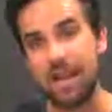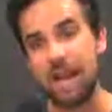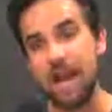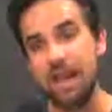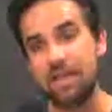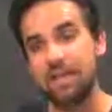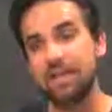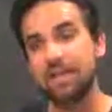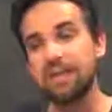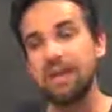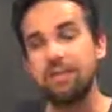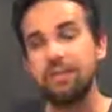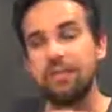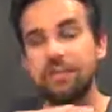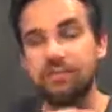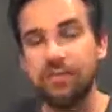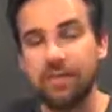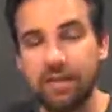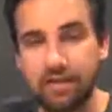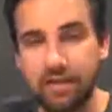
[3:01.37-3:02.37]
and then come in
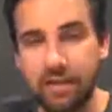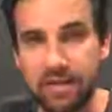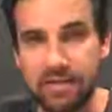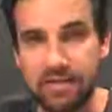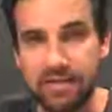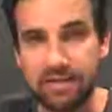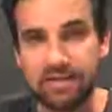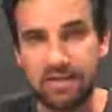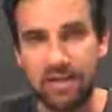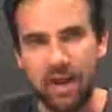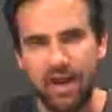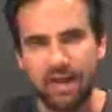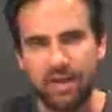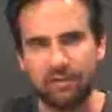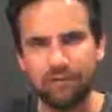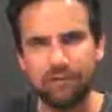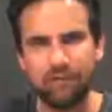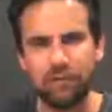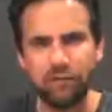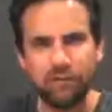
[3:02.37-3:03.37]
really nice and tight and
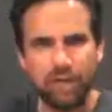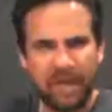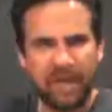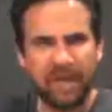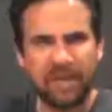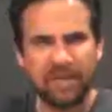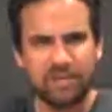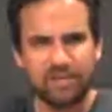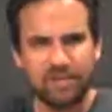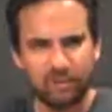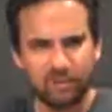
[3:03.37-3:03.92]
film hands on